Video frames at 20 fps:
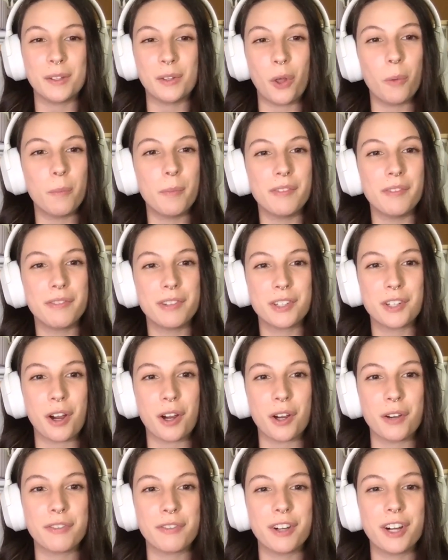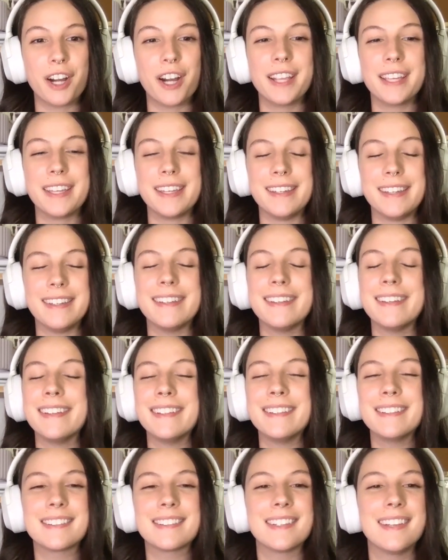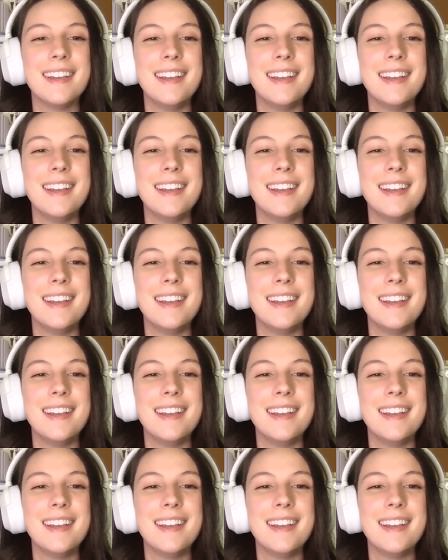elopement photographer. He is